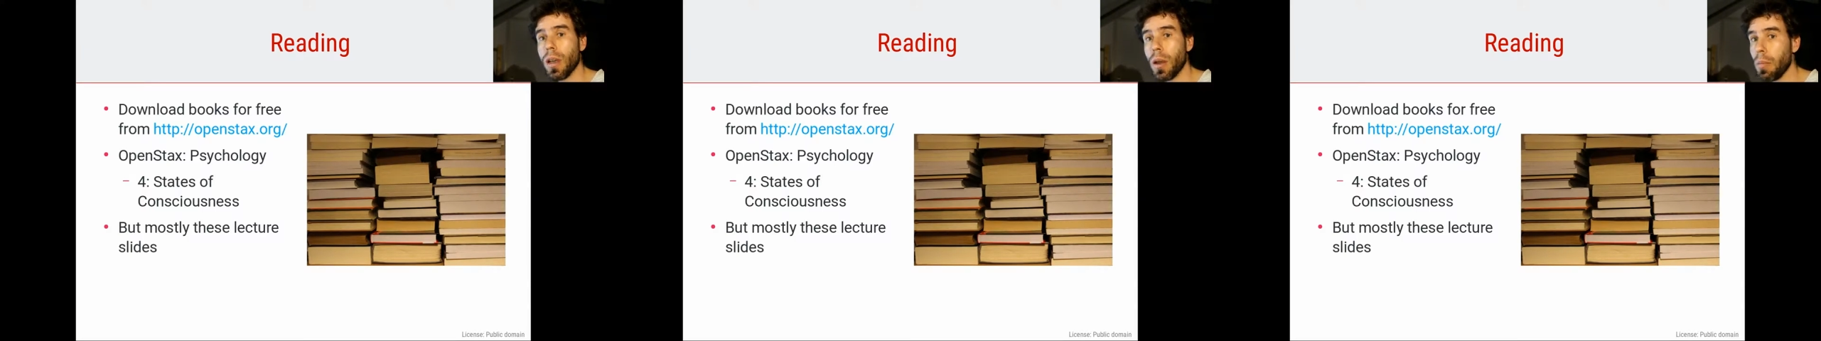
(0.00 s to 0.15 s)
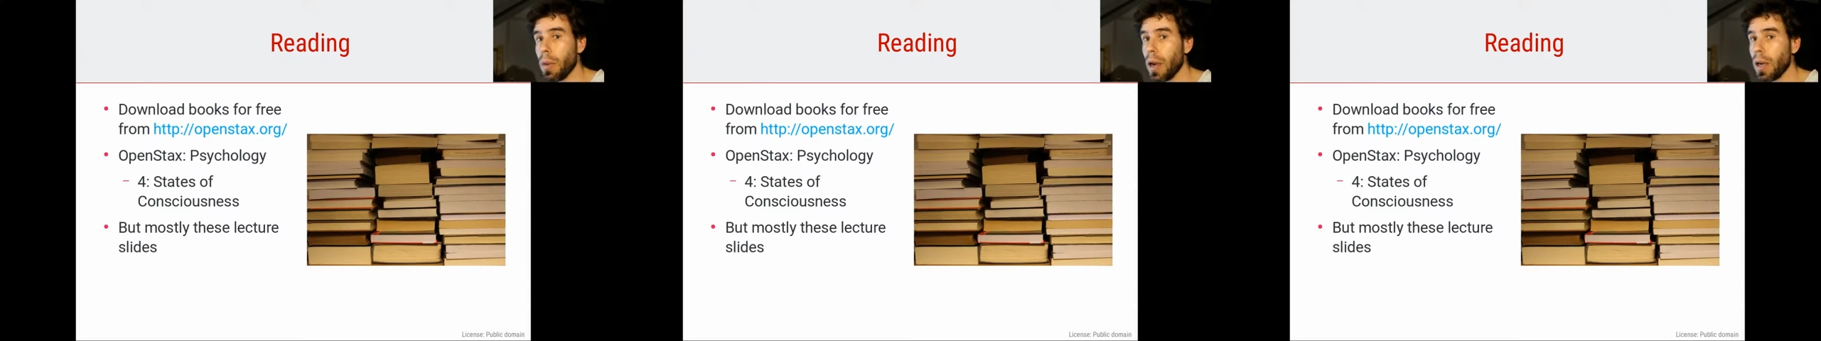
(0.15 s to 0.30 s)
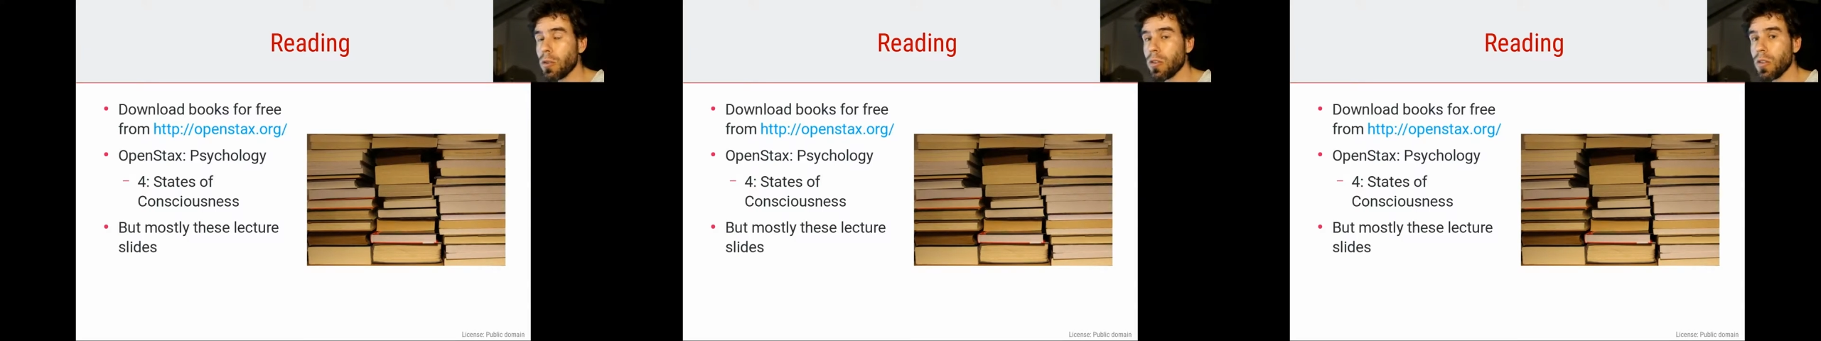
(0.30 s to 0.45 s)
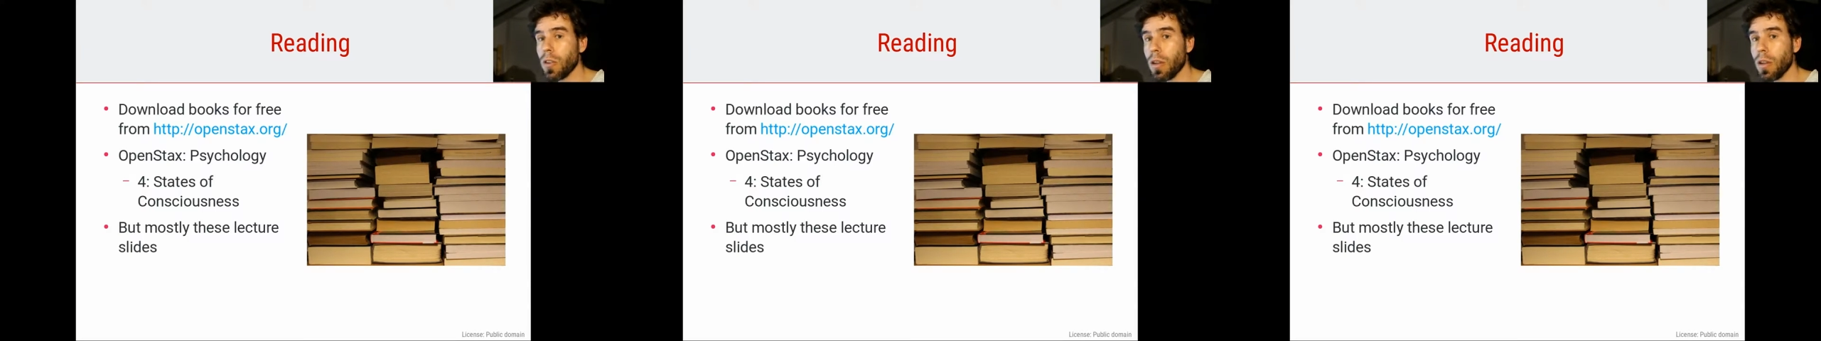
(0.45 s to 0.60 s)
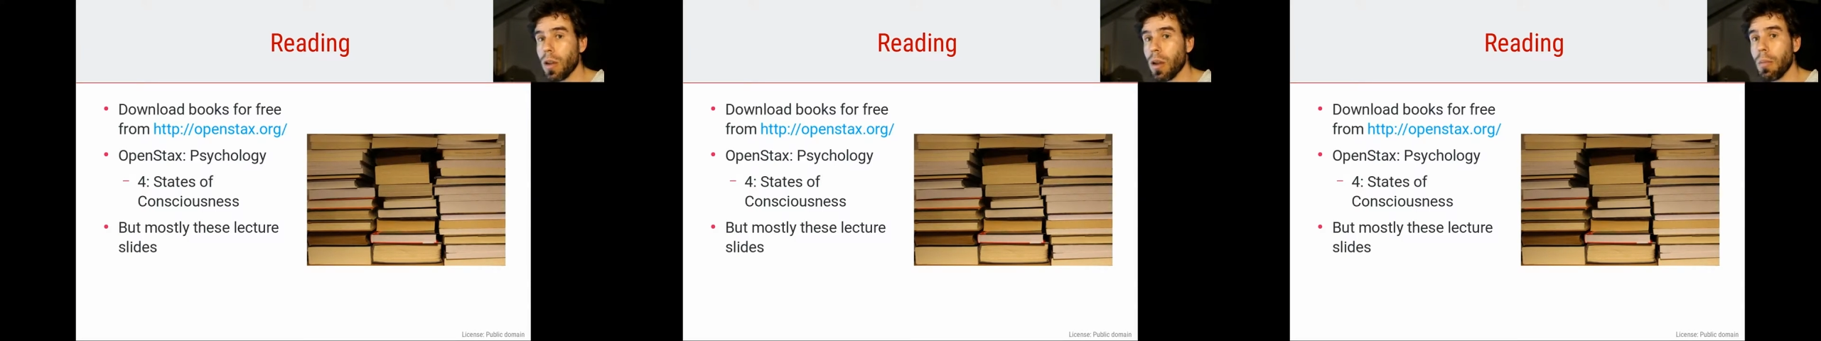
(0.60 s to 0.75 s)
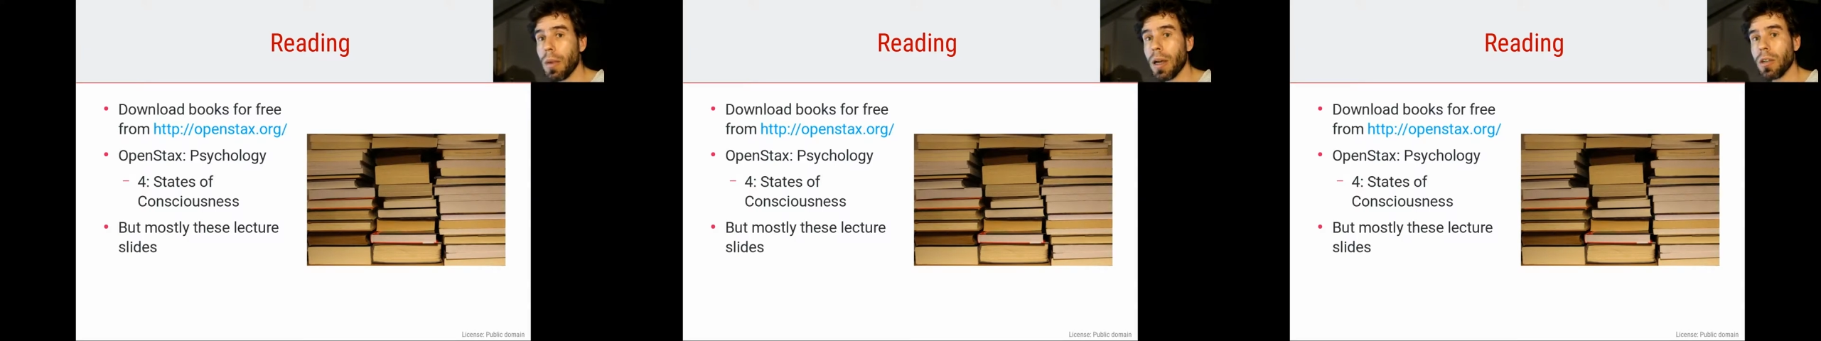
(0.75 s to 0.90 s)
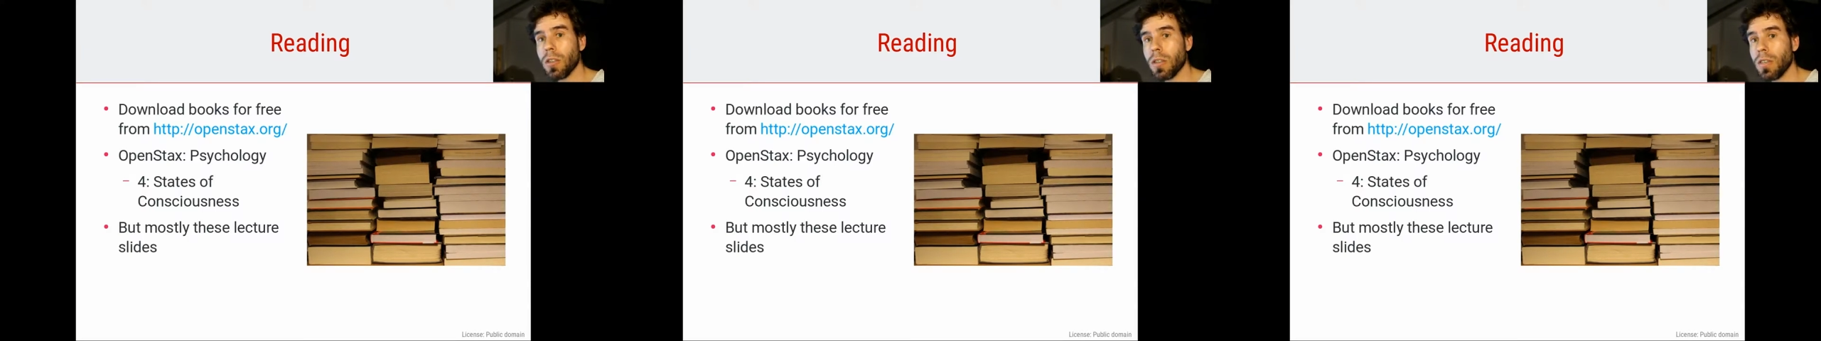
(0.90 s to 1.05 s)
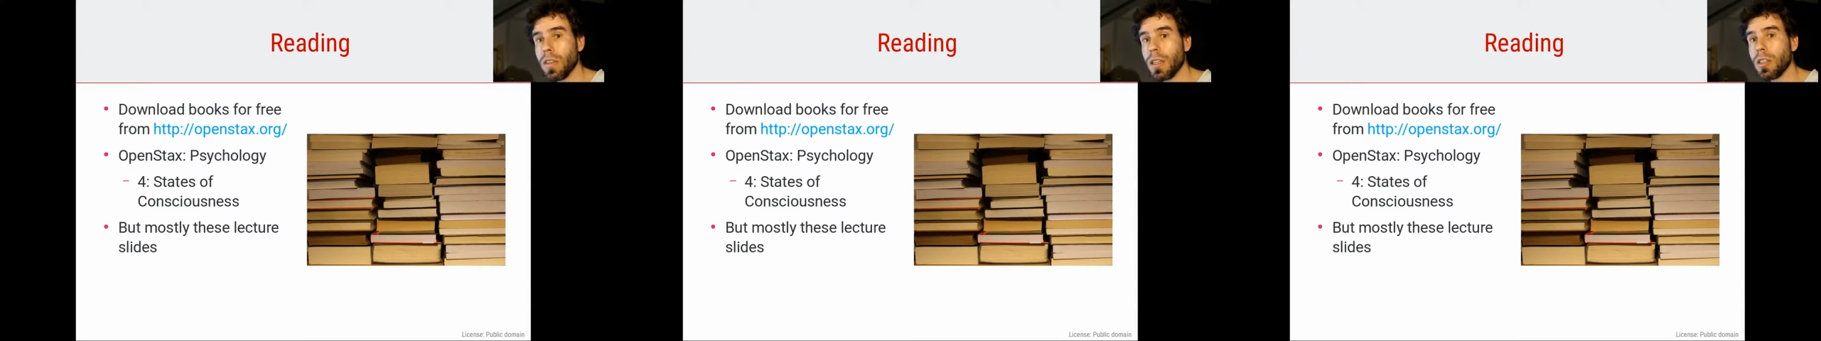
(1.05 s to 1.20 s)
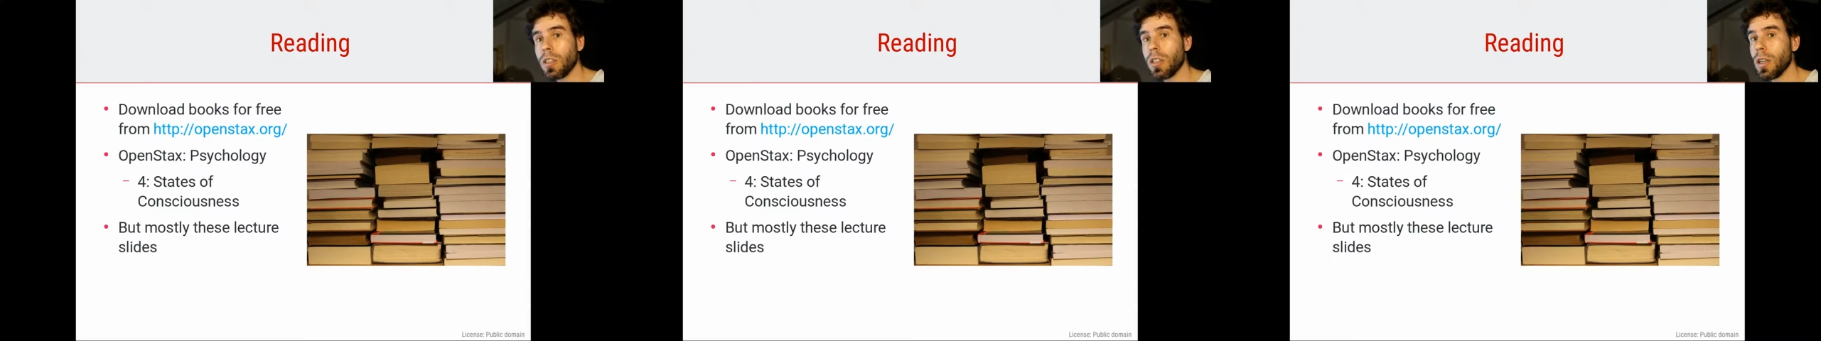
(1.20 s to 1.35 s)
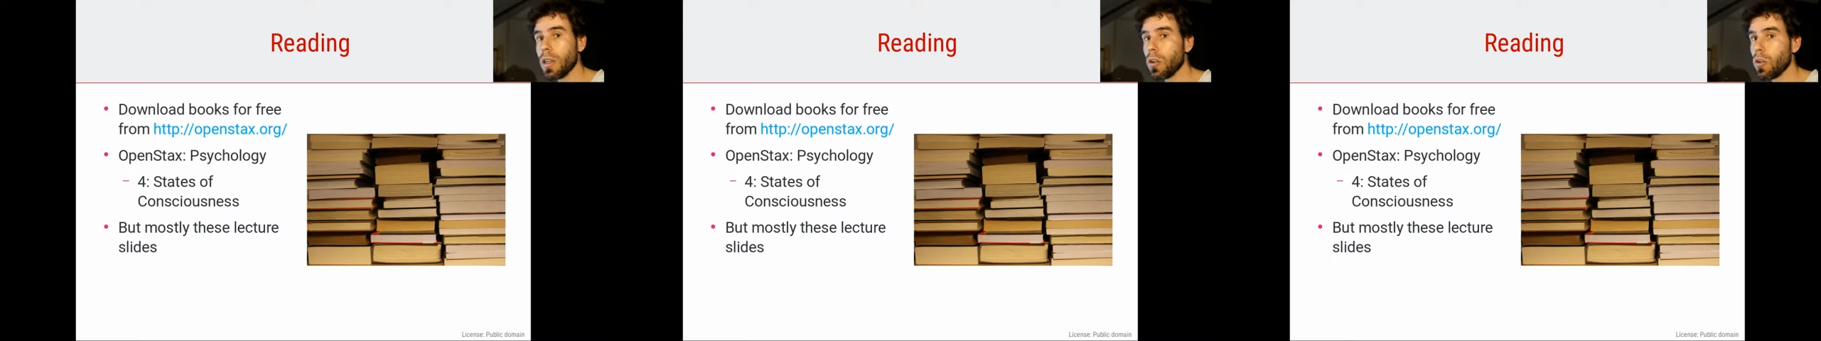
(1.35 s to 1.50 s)
about
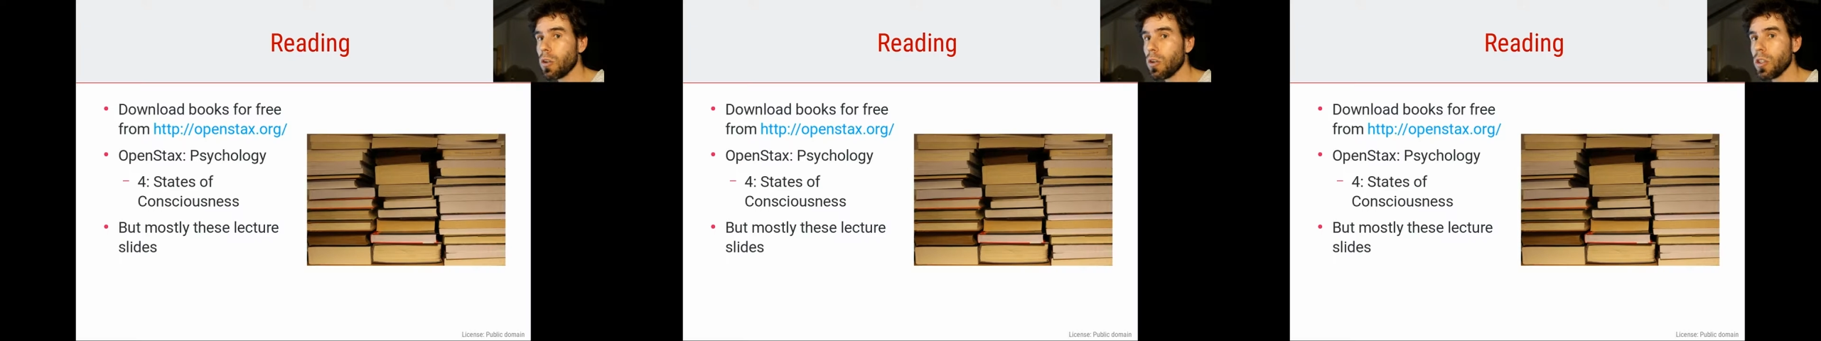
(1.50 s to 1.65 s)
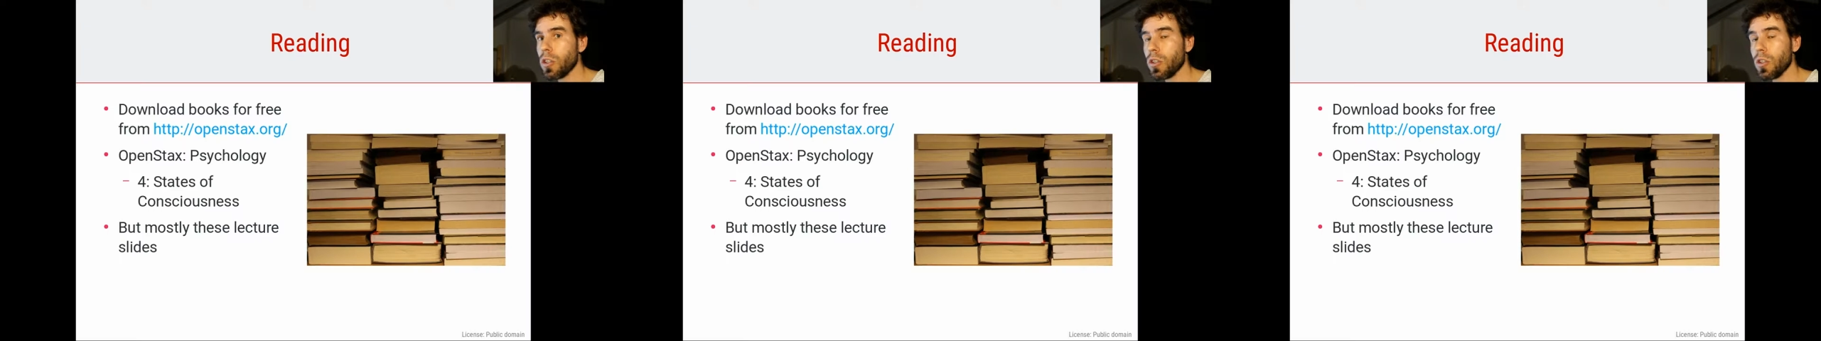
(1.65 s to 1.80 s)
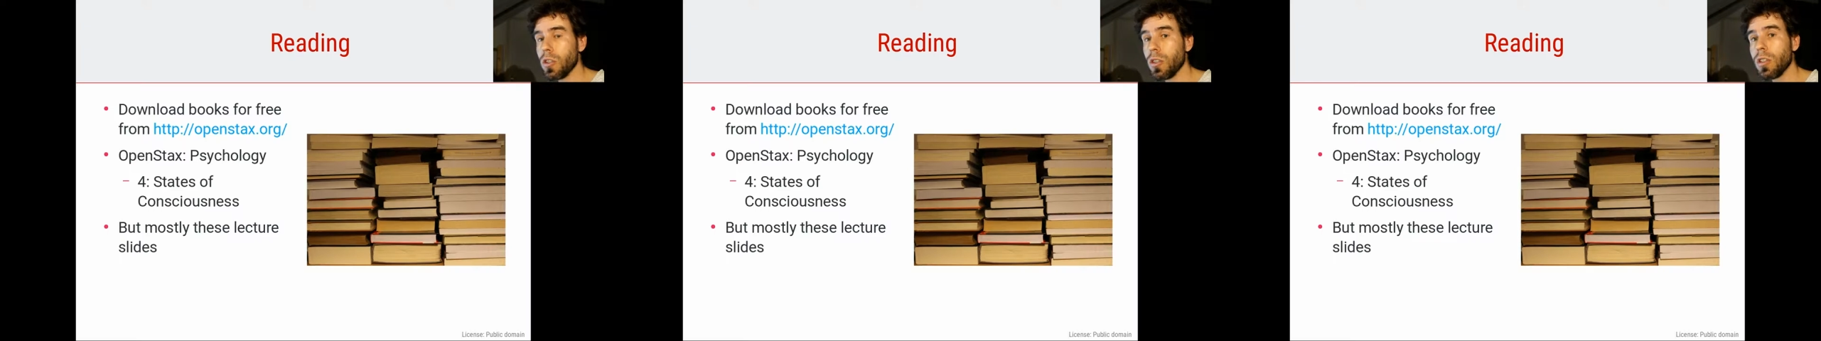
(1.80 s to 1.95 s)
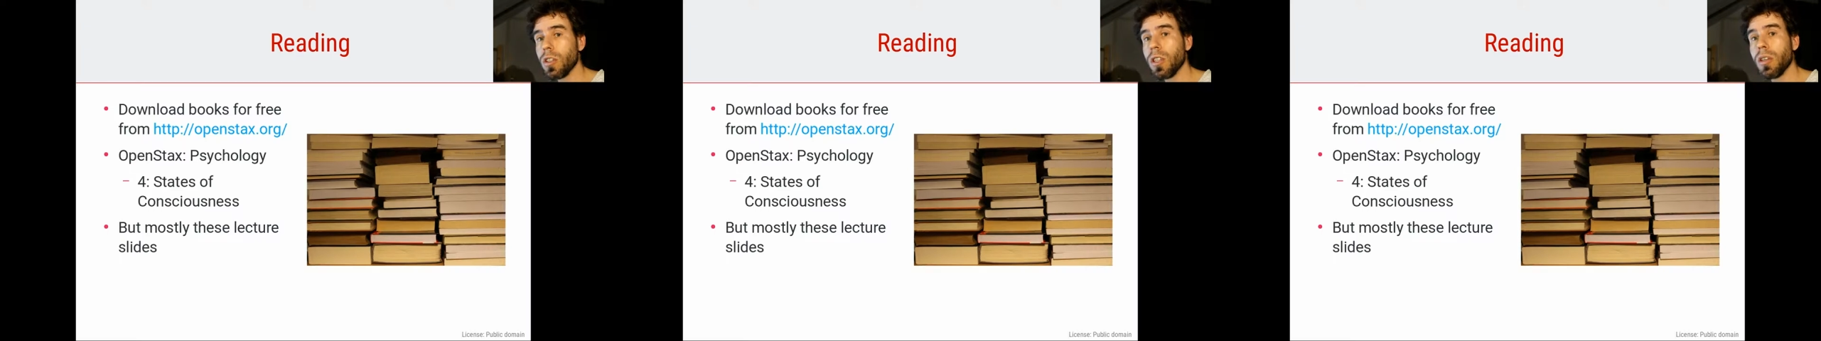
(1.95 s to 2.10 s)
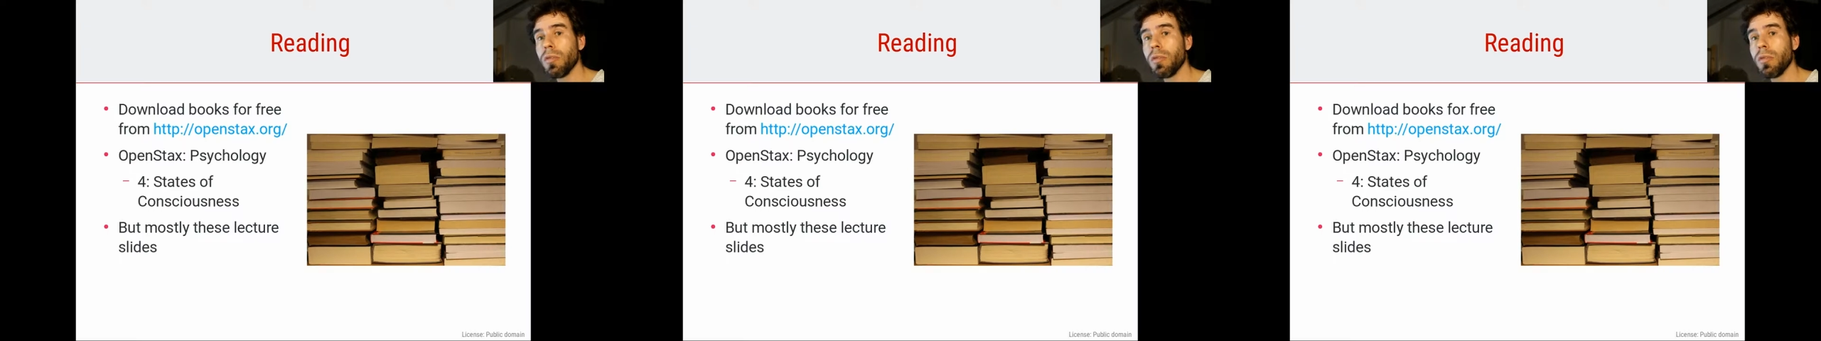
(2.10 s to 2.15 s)
attention and consciousness,